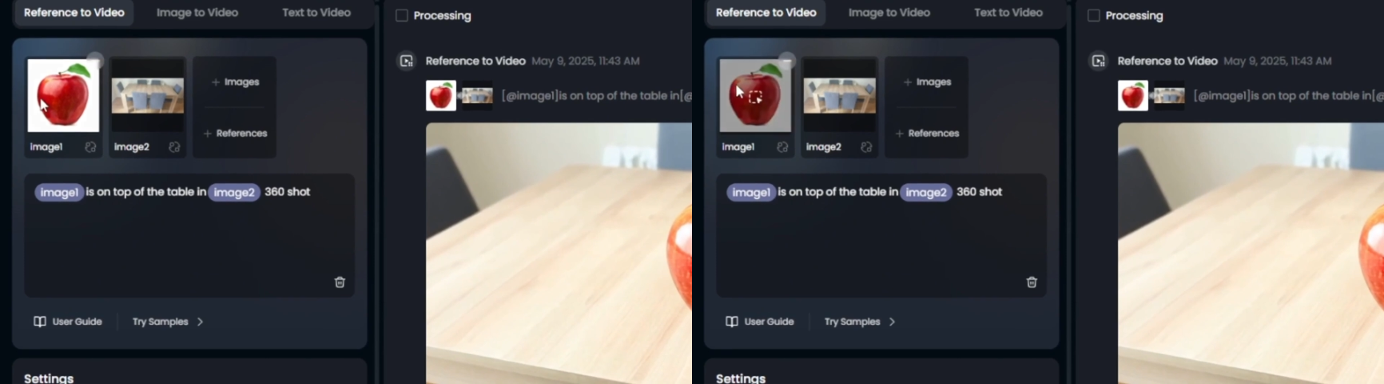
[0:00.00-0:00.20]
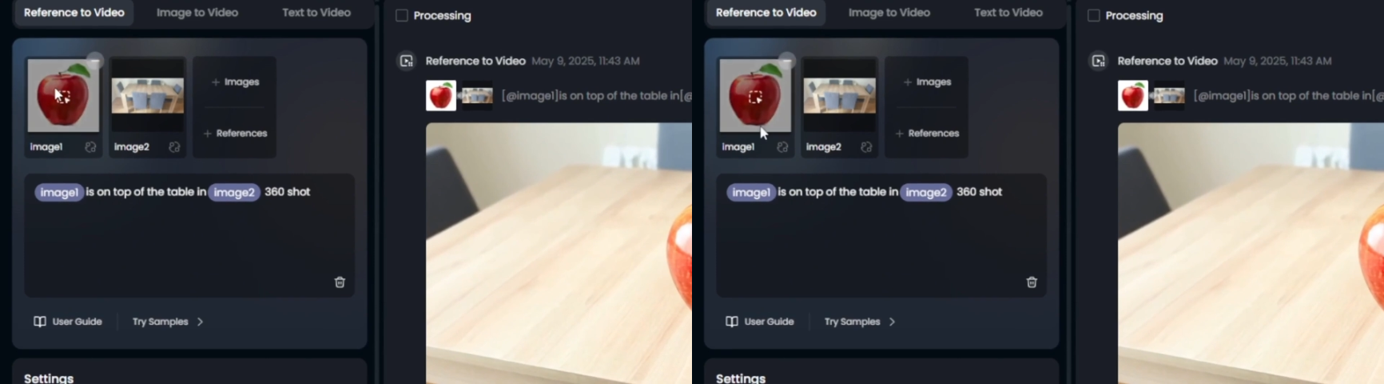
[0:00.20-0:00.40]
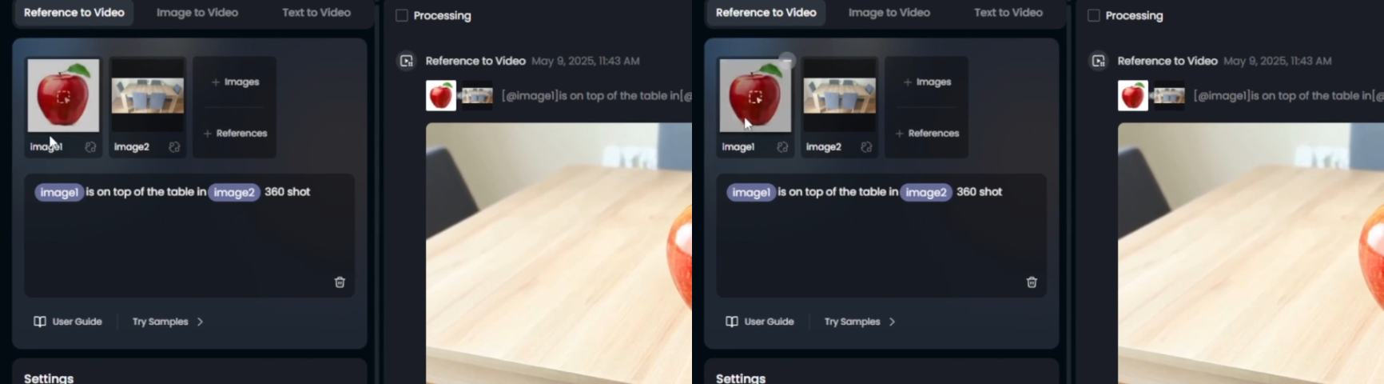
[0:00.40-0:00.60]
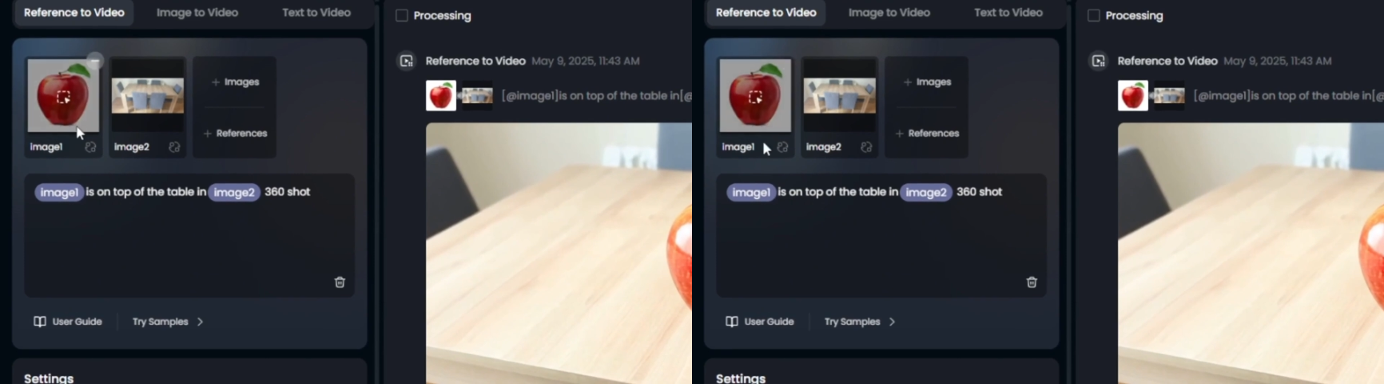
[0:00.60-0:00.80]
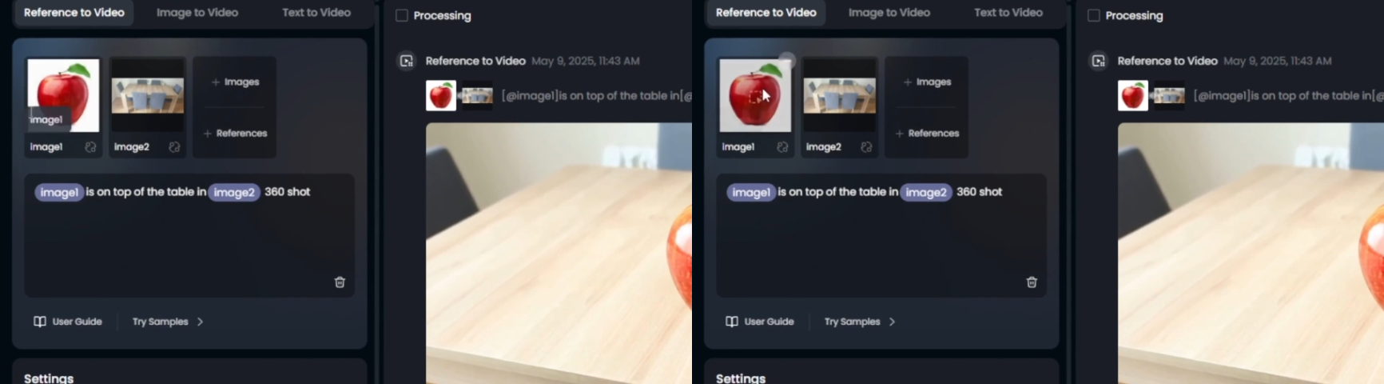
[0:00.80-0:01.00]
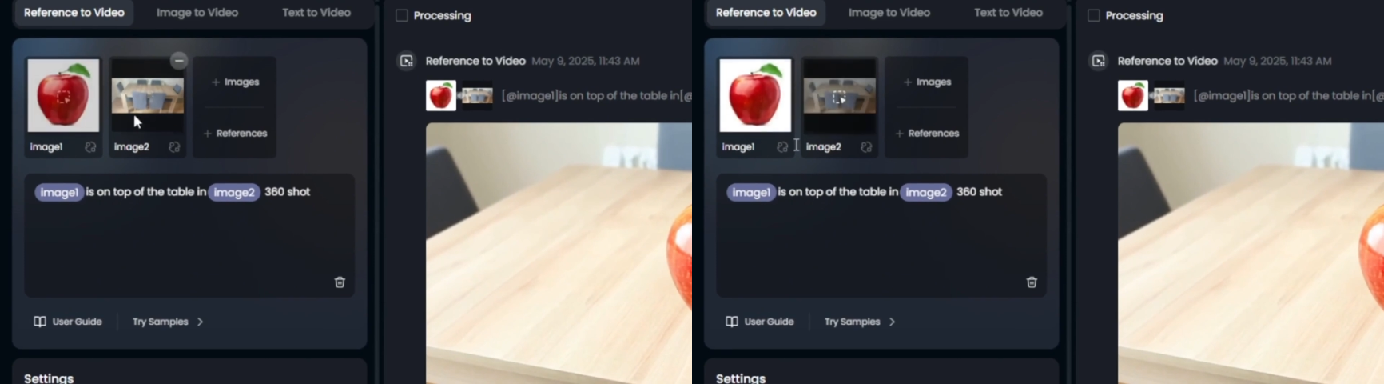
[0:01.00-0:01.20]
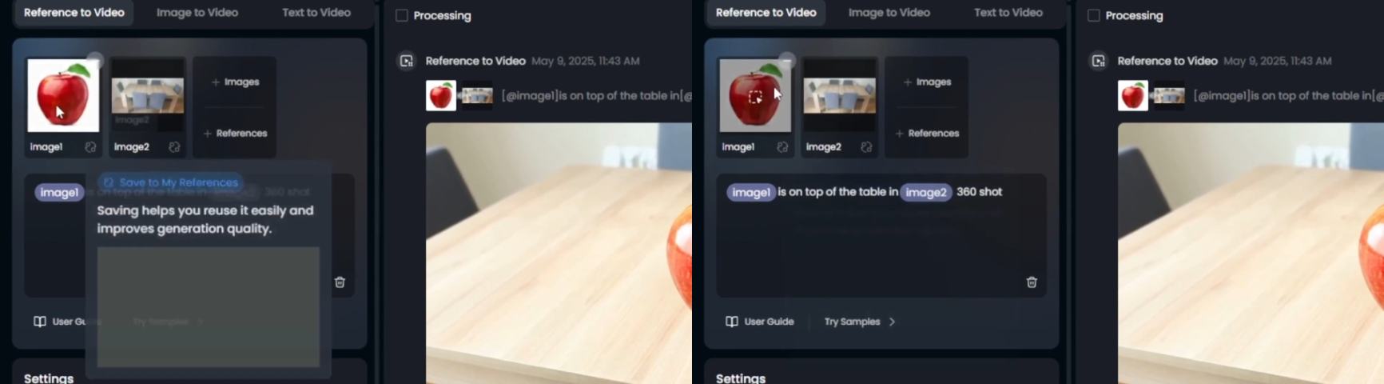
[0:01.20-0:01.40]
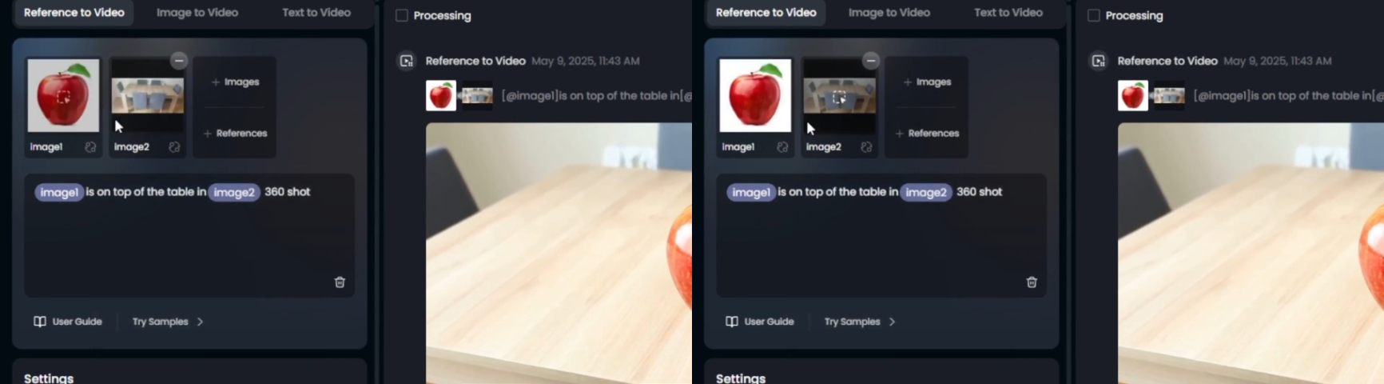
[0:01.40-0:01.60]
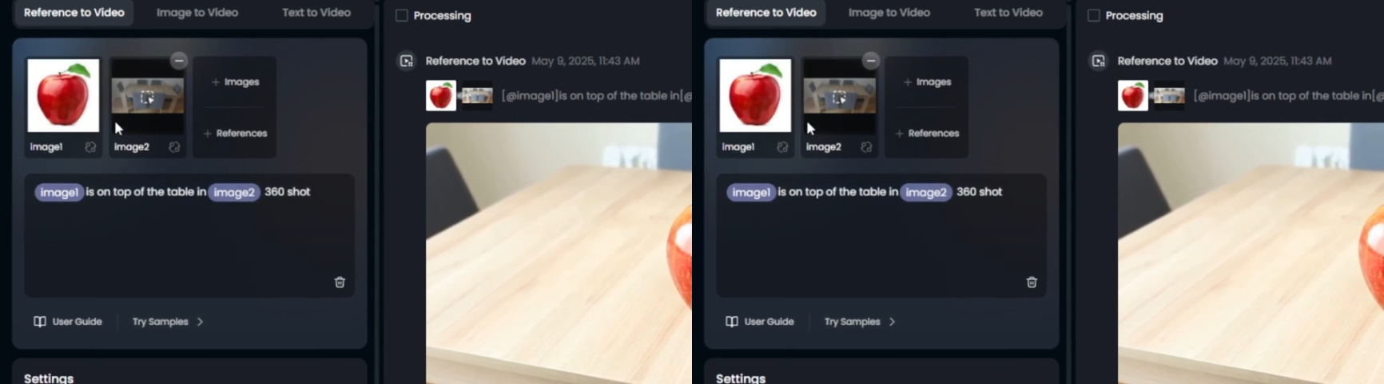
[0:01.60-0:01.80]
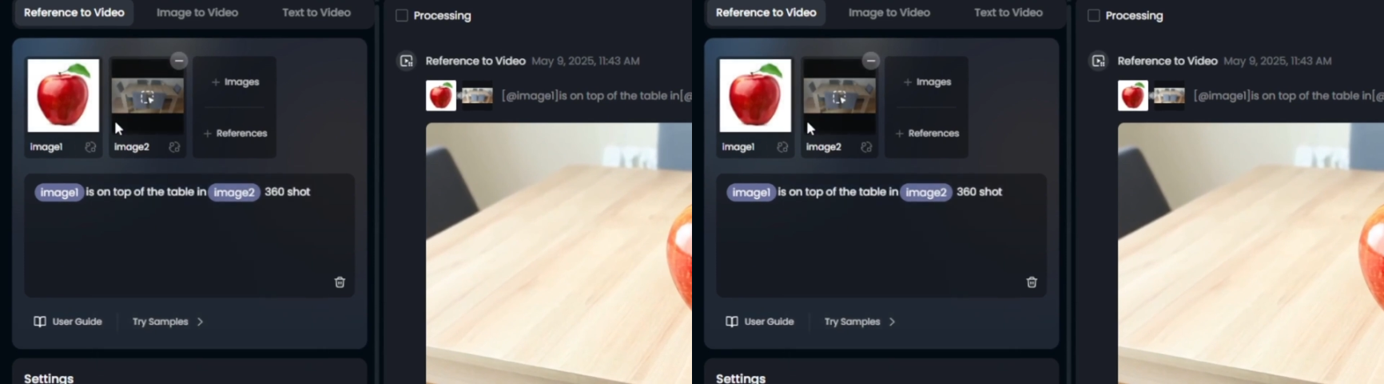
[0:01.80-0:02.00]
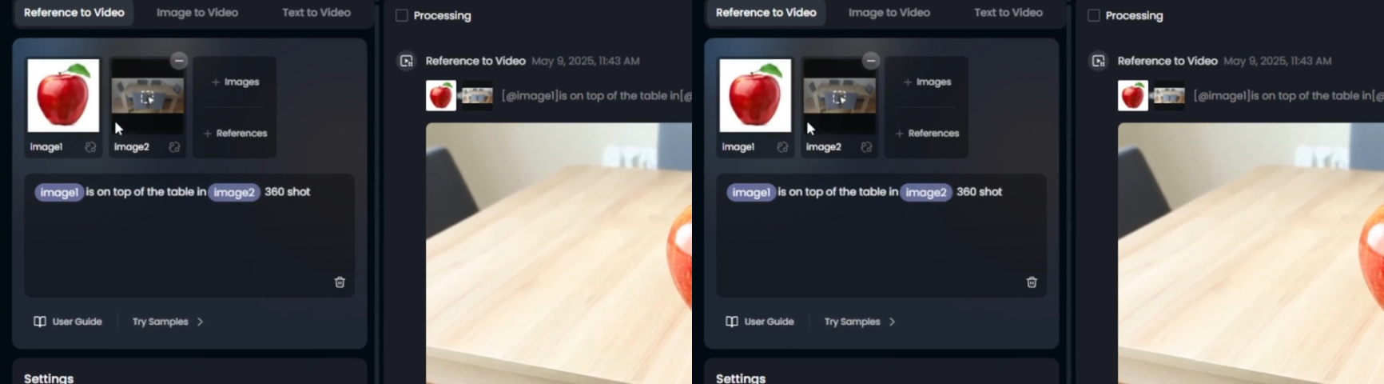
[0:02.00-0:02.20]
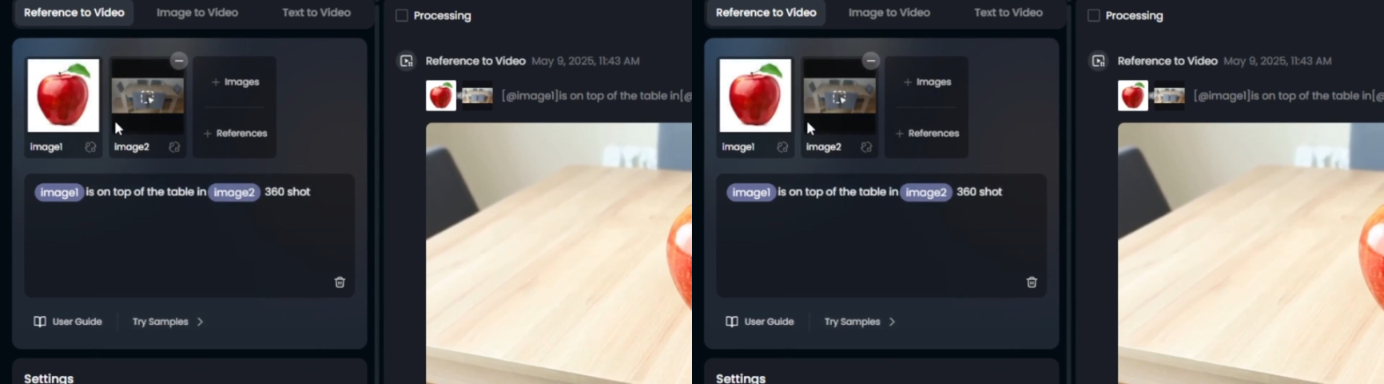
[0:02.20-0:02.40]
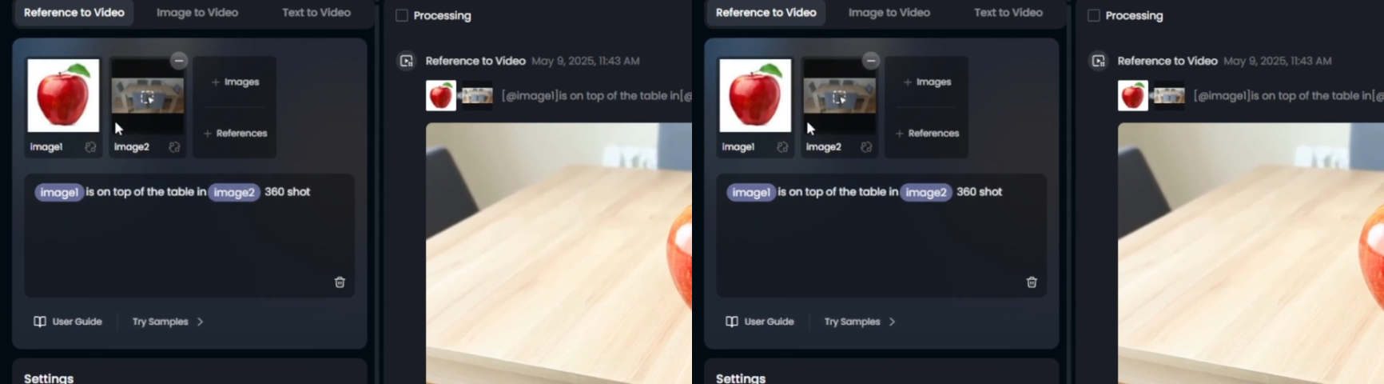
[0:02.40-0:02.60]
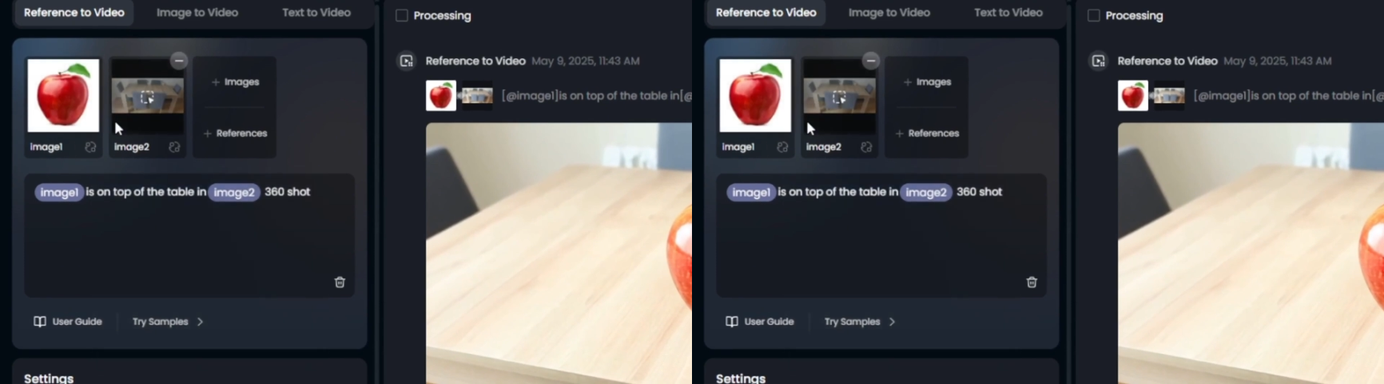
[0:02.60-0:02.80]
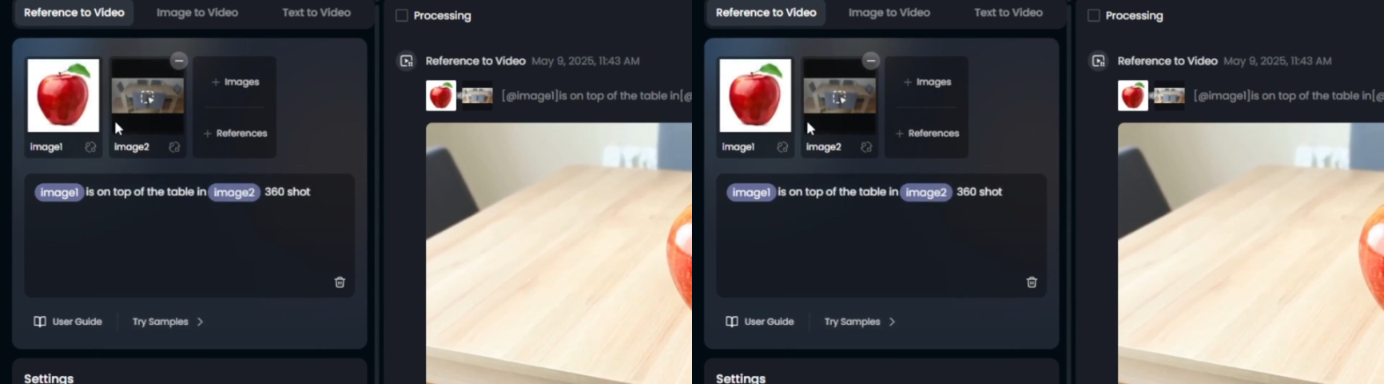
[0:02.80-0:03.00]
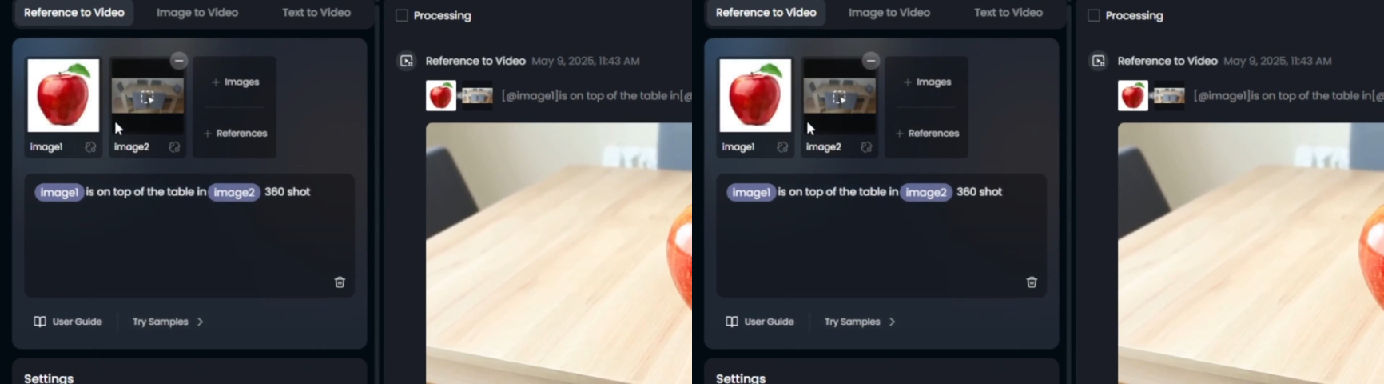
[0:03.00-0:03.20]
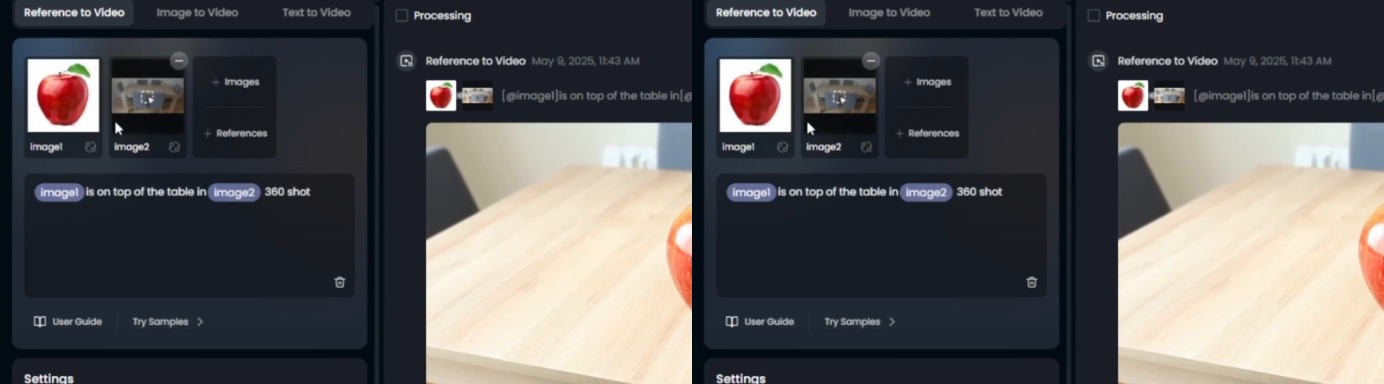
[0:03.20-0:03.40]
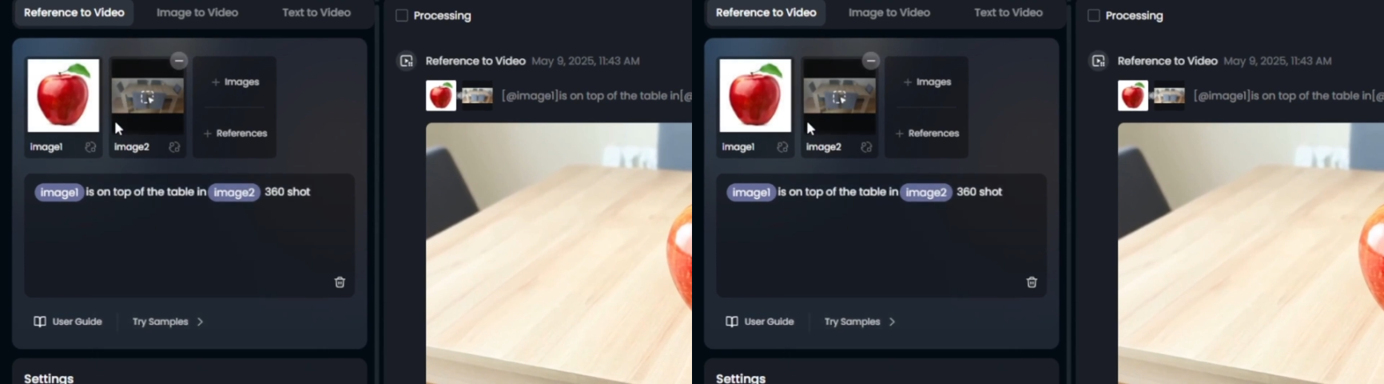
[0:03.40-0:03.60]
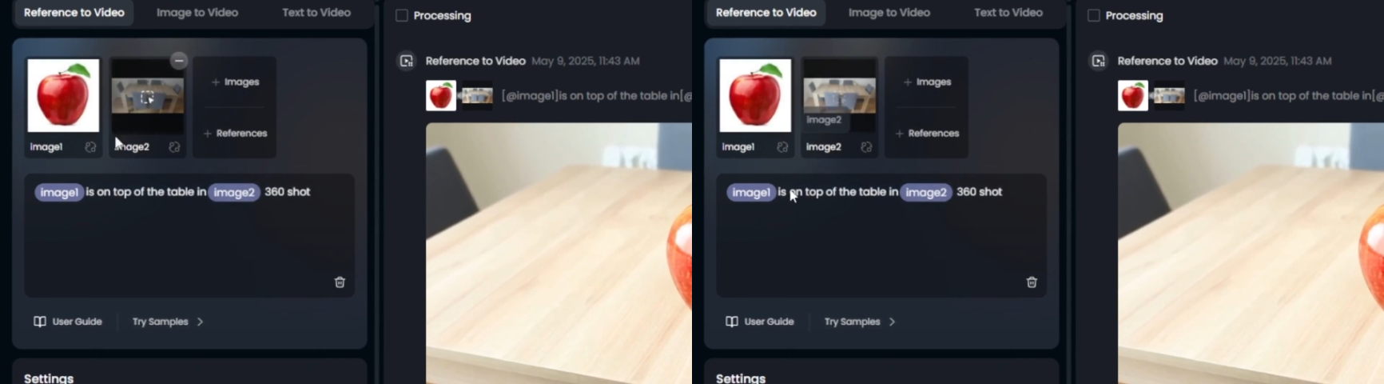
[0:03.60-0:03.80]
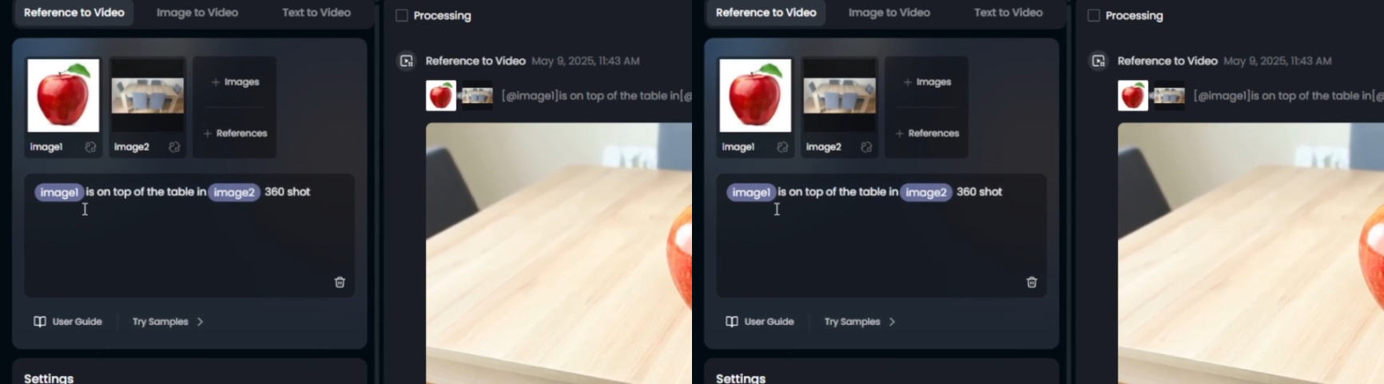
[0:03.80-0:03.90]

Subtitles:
[unreadable: no face in view]